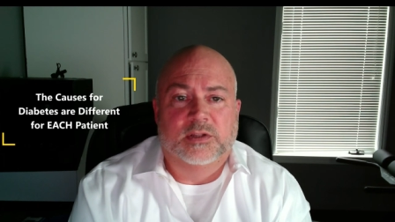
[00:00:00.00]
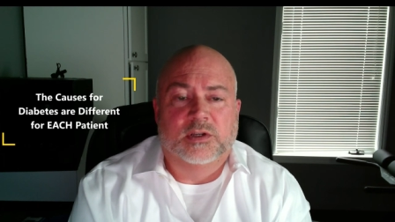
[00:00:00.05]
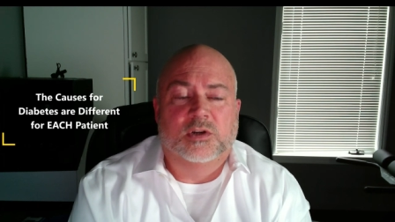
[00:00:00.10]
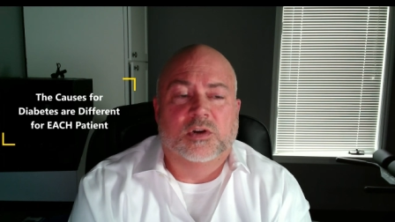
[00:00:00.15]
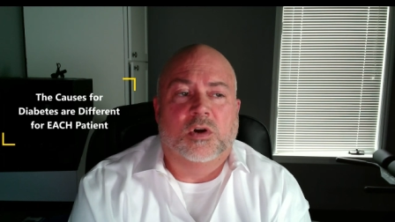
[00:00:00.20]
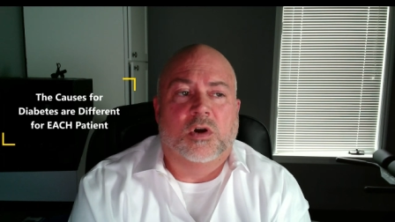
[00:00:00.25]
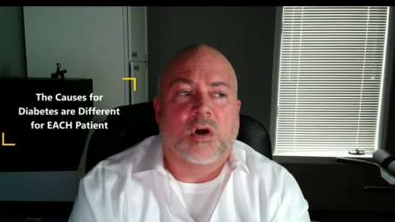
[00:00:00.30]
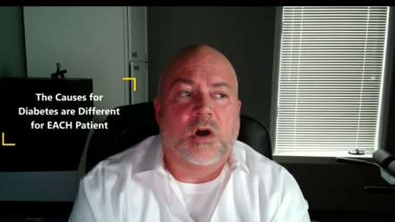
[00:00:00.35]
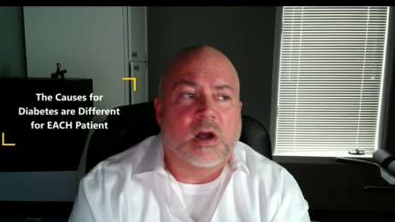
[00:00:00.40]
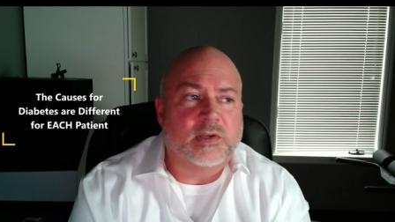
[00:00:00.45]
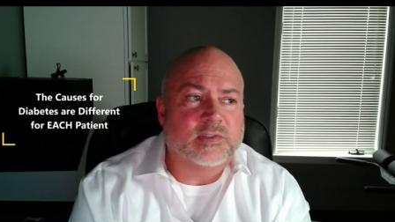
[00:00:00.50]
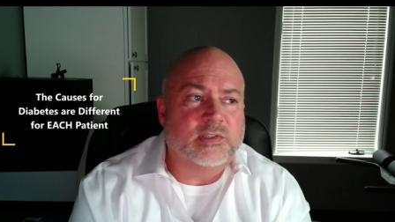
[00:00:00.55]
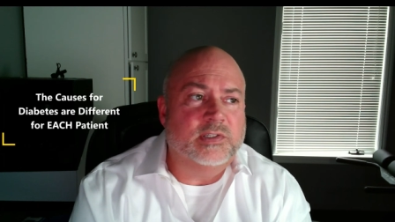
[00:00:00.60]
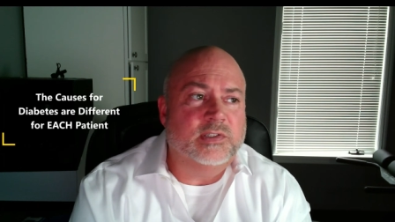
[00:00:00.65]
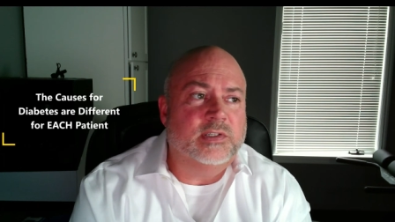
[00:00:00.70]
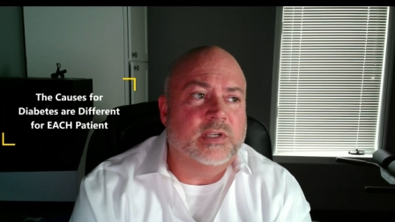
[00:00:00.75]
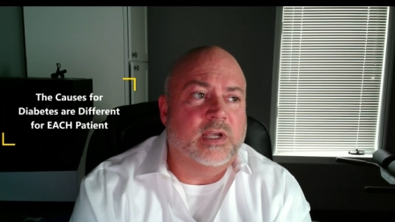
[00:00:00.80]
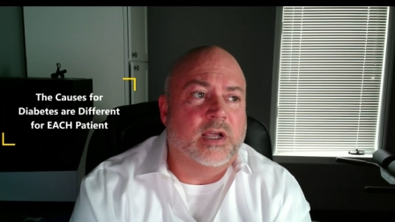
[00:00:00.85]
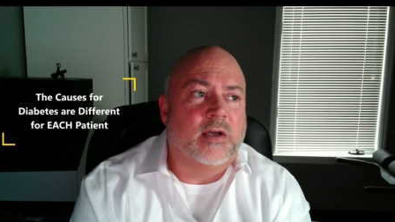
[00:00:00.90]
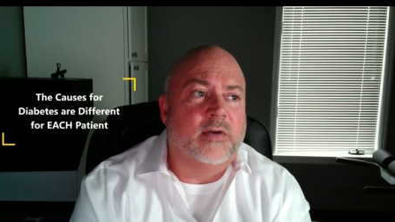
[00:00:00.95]
The
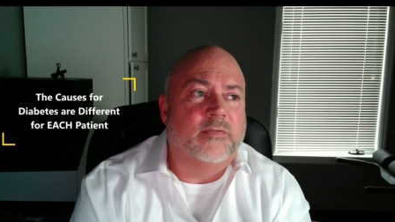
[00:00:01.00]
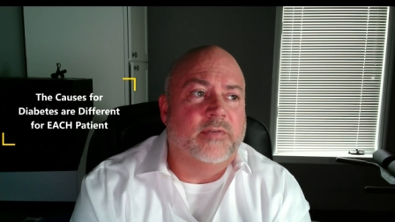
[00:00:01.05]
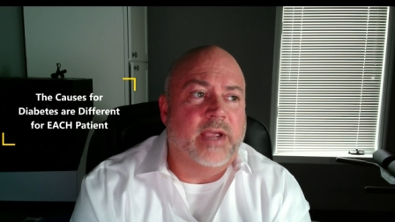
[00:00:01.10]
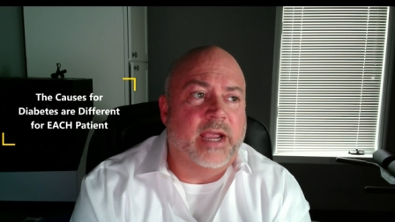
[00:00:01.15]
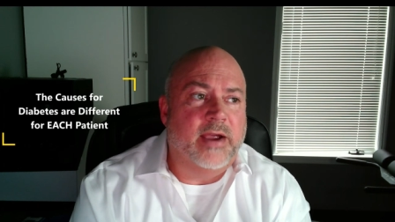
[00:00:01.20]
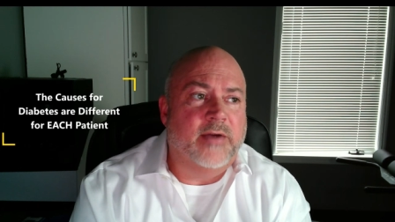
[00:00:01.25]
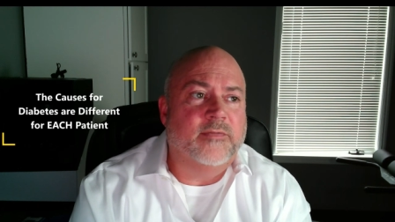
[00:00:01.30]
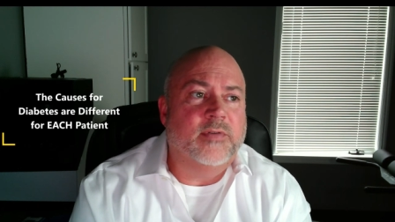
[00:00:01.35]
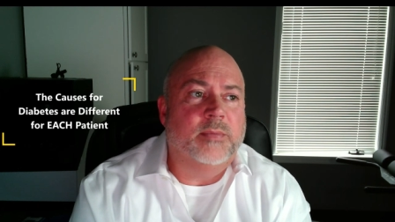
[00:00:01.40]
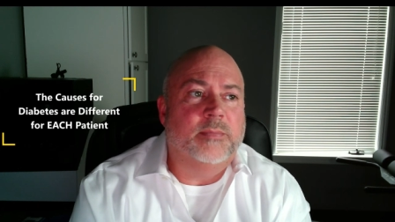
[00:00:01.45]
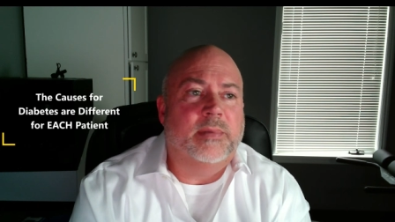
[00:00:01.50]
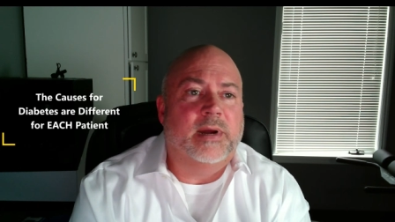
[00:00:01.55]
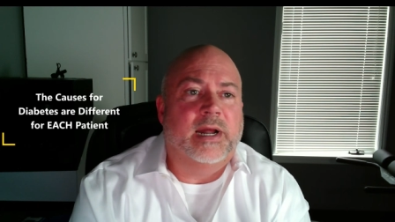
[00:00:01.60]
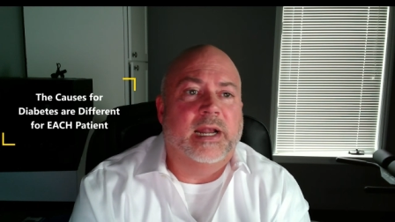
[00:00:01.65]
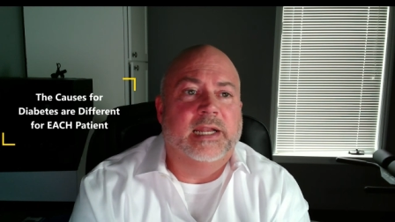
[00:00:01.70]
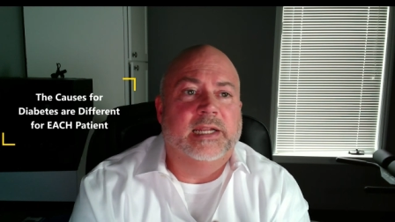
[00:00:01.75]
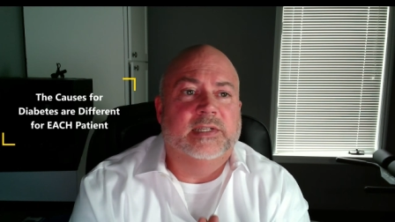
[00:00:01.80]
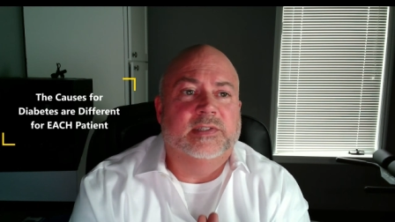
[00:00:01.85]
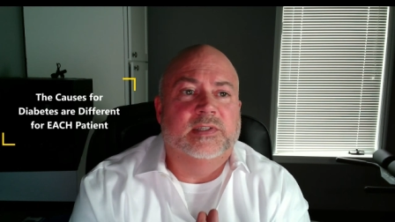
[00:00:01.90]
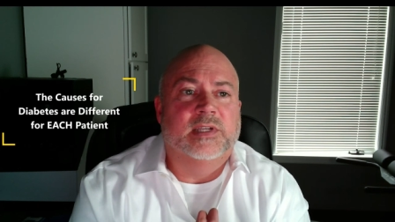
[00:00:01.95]
causes of
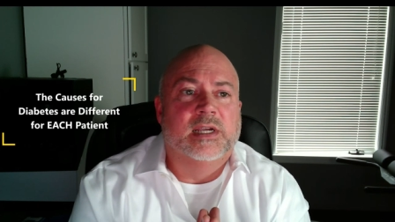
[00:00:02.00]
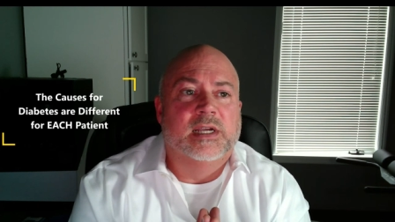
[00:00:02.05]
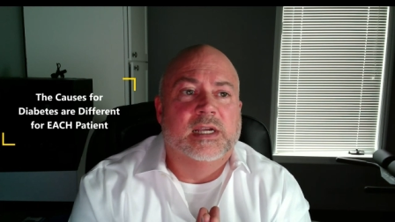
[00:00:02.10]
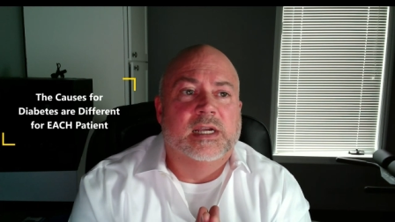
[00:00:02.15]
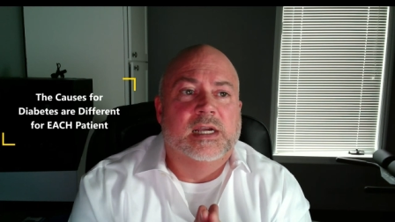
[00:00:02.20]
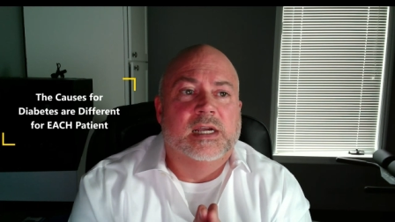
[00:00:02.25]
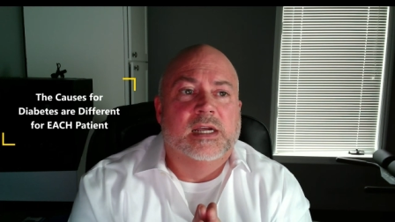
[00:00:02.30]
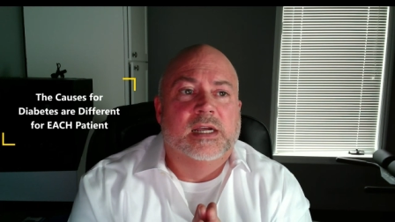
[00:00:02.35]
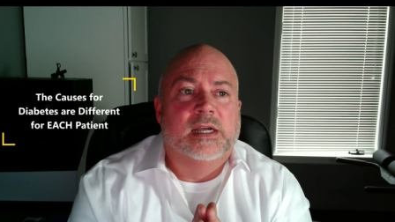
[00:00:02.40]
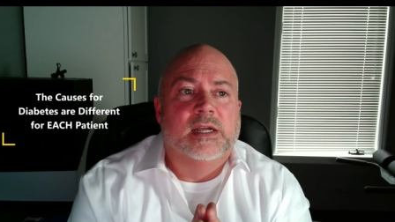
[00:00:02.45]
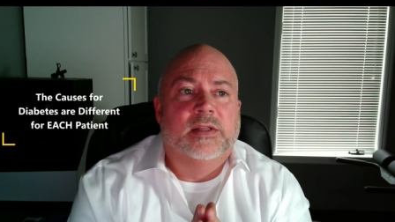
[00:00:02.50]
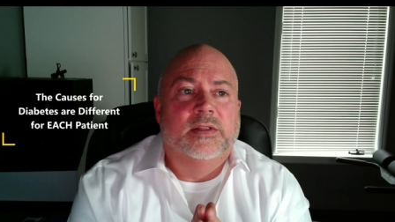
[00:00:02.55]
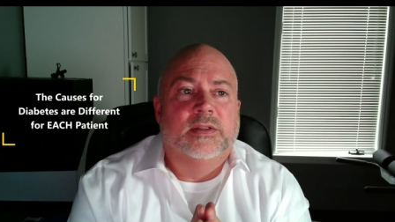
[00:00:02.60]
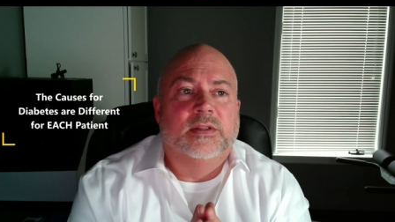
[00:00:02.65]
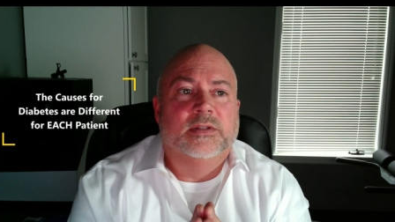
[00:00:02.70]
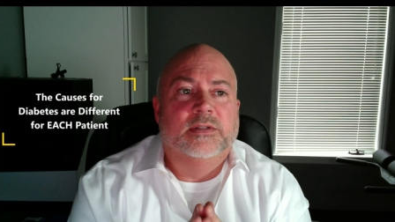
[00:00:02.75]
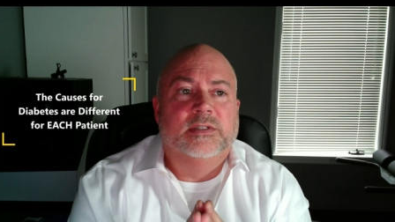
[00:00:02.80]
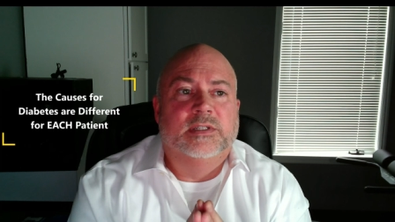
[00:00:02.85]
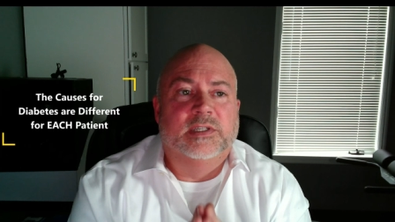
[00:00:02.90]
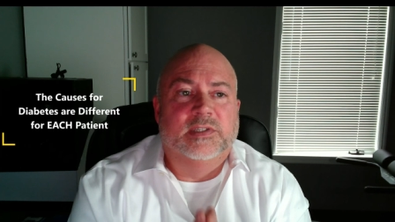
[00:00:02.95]
everybody's
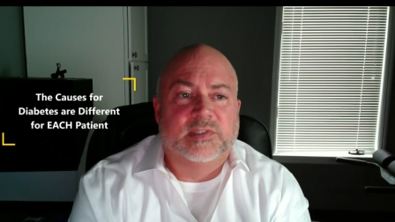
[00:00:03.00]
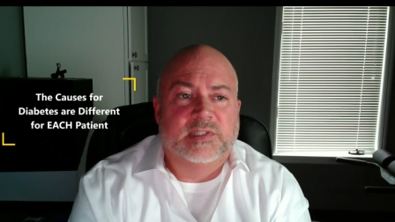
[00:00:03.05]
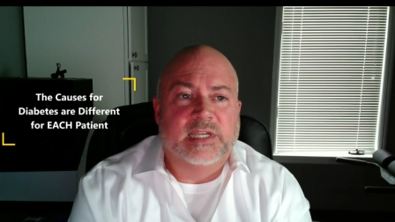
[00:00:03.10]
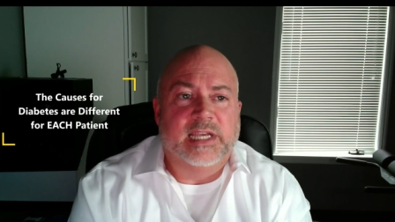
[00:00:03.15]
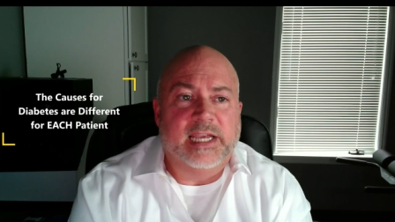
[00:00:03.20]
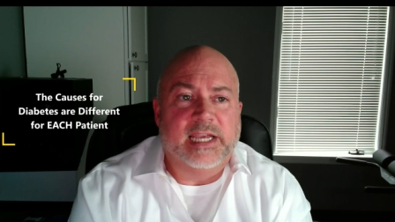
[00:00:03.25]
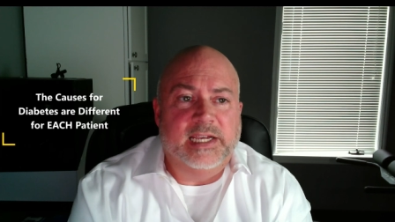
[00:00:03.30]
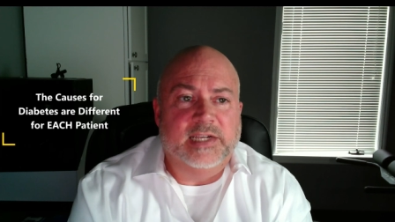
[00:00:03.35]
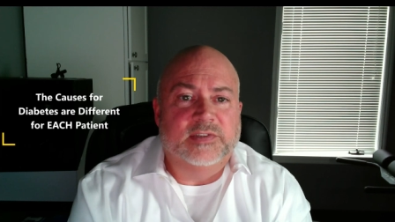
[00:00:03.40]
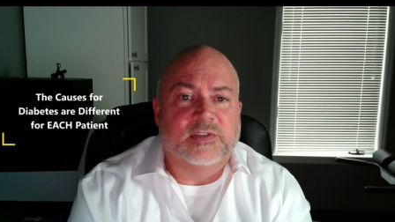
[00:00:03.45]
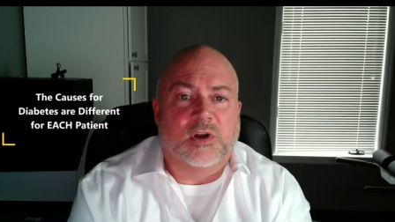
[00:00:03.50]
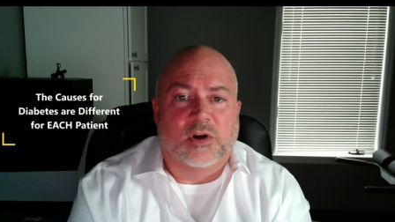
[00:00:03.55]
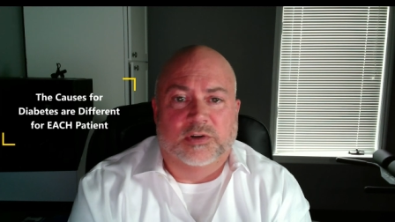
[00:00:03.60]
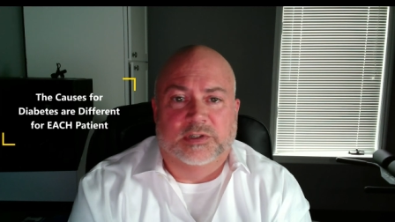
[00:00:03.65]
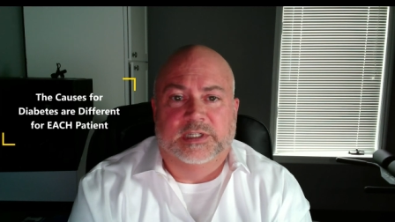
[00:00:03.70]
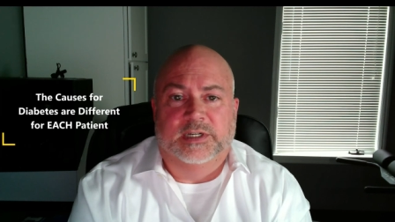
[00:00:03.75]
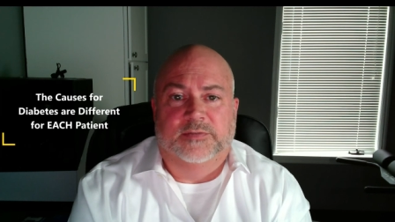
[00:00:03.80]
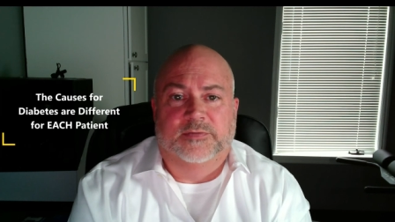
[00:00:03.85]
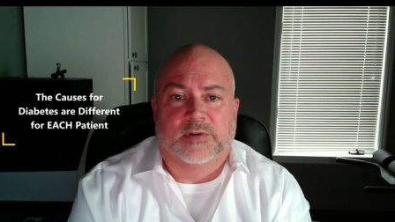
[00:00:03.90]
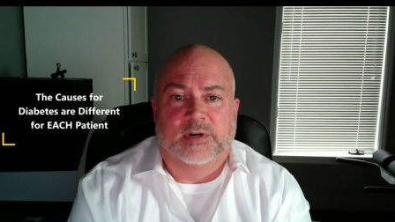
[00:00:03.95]
disease are
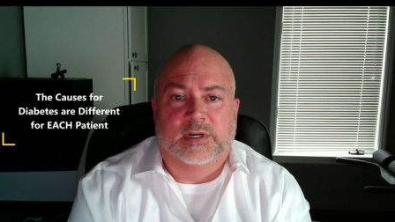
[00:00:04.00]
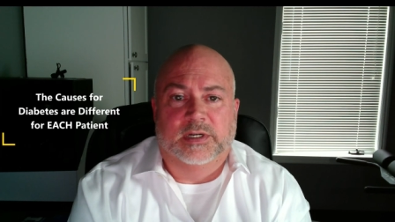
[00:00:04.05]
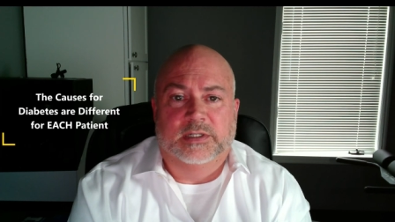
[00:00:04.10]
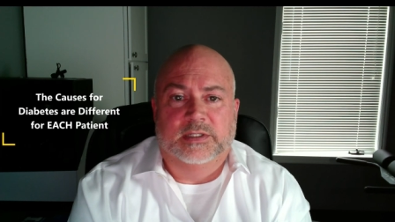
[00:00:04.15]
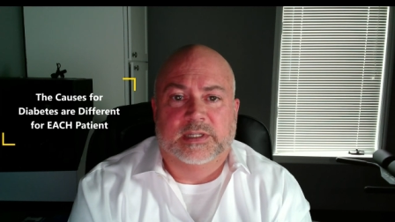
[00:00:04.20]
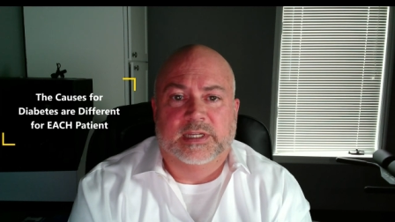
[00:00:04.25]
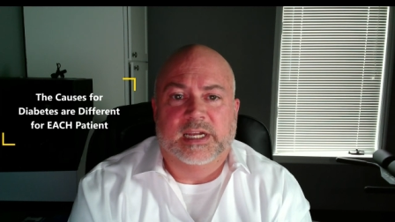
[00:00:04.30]
different.